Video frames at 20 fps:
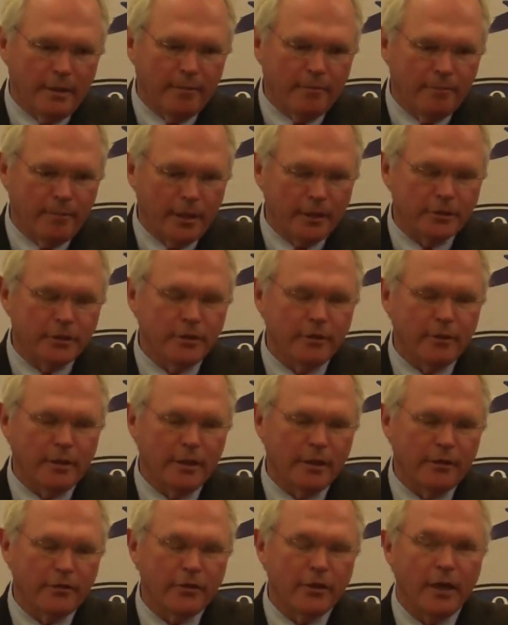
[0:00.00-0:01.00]
Bashar
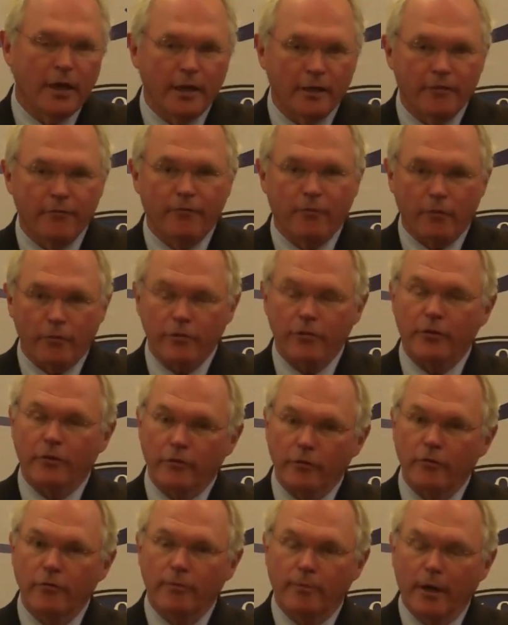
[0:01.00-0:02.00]
al-Assad's
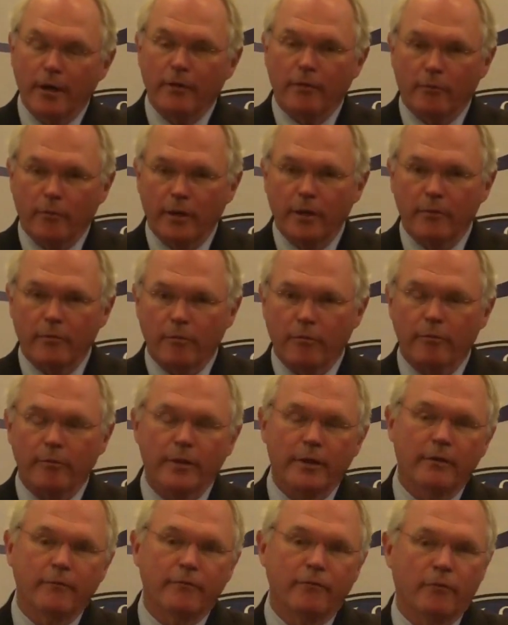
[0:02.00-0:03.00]
forces, who, by the way, were
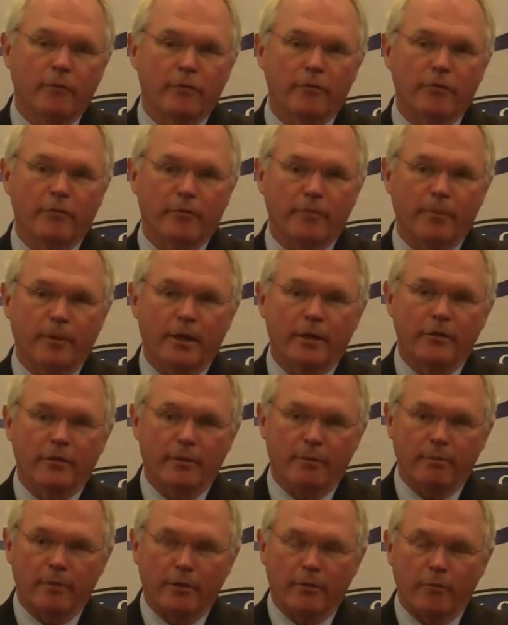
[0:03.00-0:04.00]
reinforced by
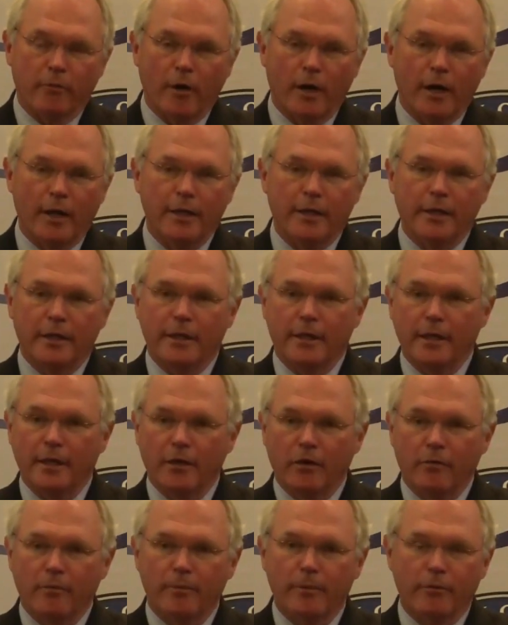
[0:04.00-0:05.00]
some Iranian
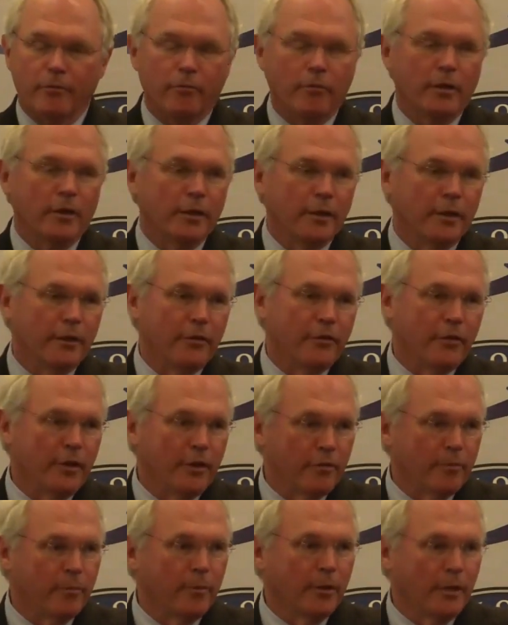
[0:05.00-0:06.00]
help as well as
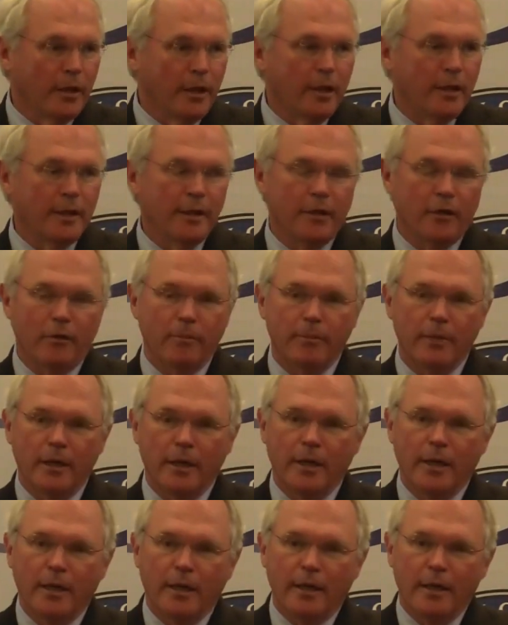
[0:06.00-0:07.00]
Hezbollah help.
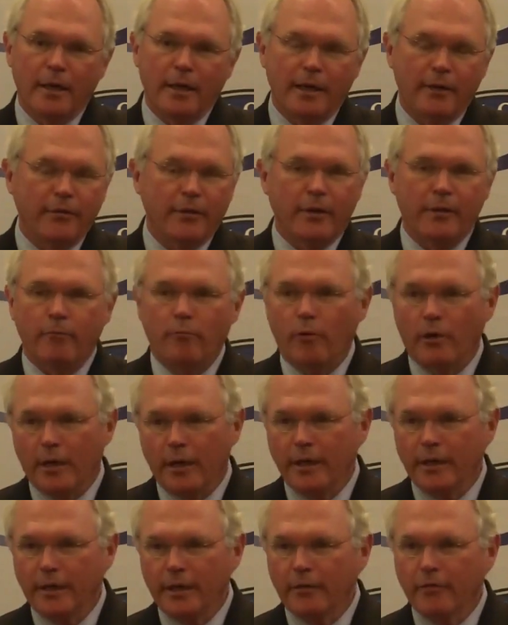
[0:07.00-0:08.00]
And then what?
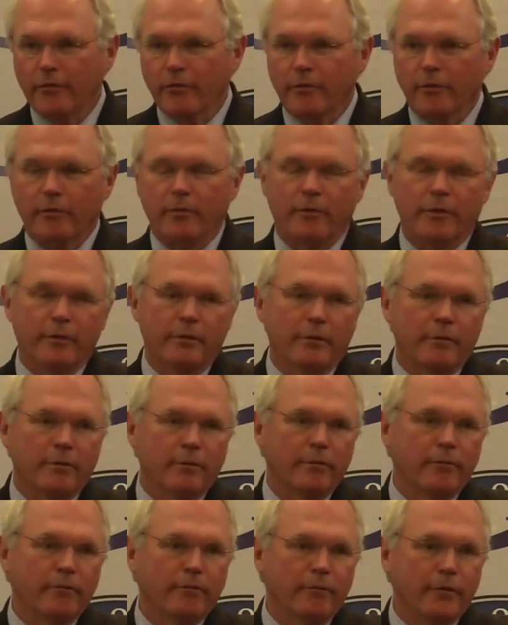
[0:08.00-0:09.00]
I guess they're going
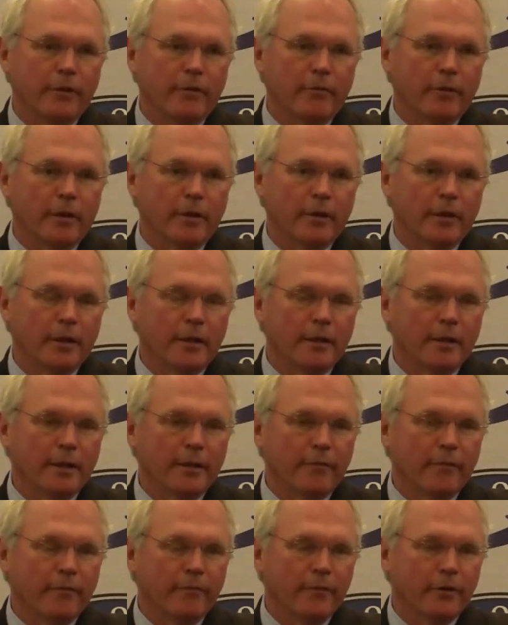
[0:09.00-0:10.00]
to figure out how to
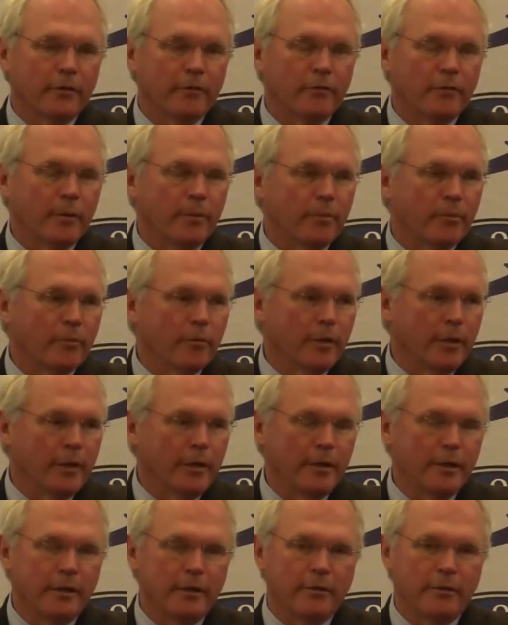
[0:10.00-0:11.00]
have a victory
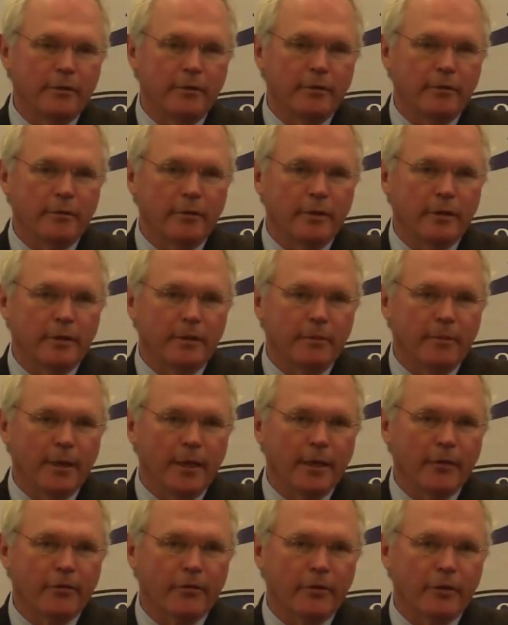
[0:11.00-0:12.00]
parade into
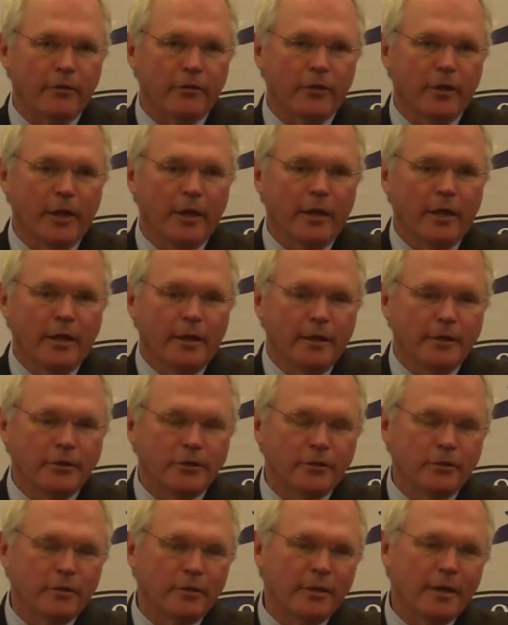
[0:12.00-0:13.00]
Damascus. In
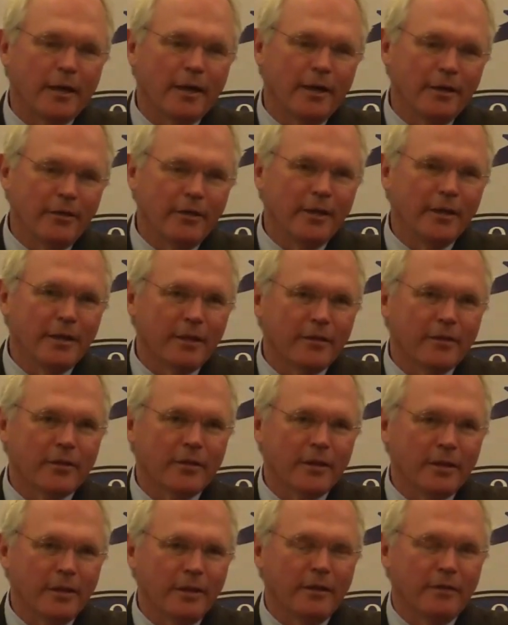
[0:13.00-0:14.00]
short, I think it's
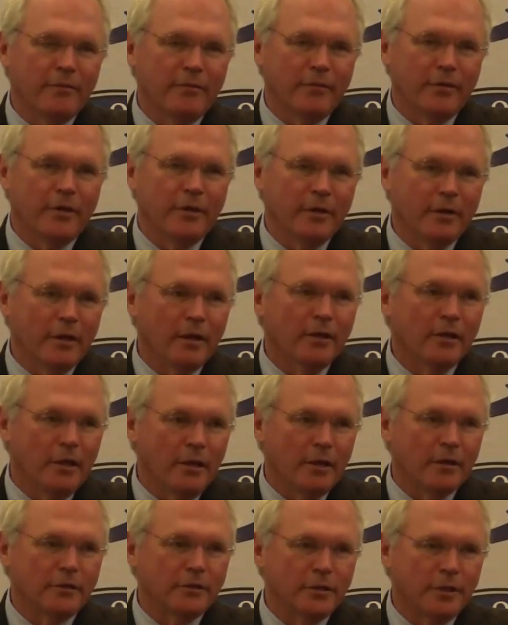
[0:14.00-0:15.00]
kind of a
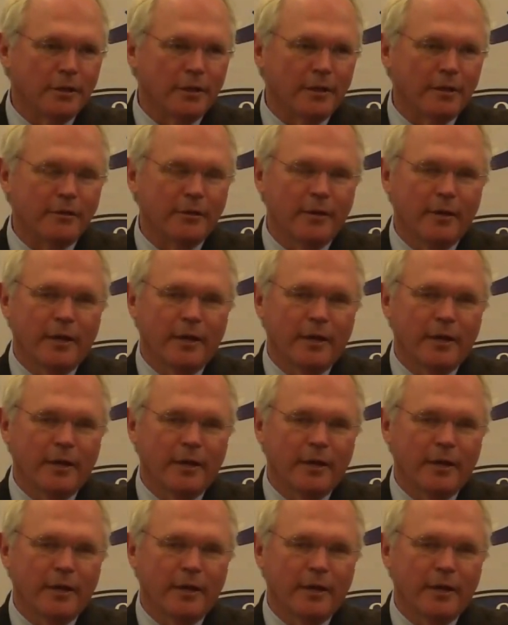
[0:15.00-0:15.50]
long shot.